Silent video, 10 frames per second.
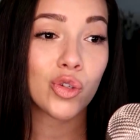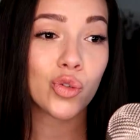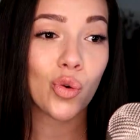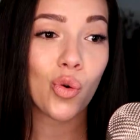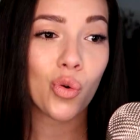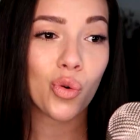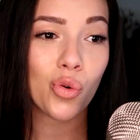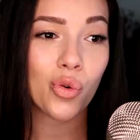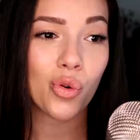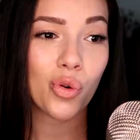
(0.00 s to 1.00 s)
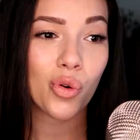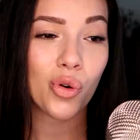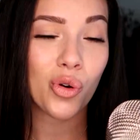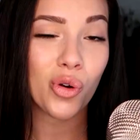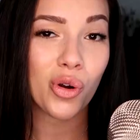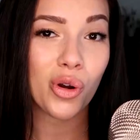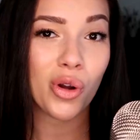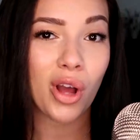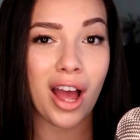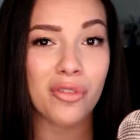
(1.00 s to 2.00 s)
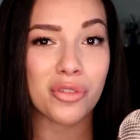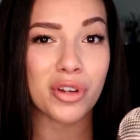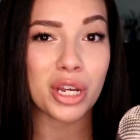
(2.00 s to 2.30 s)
So half the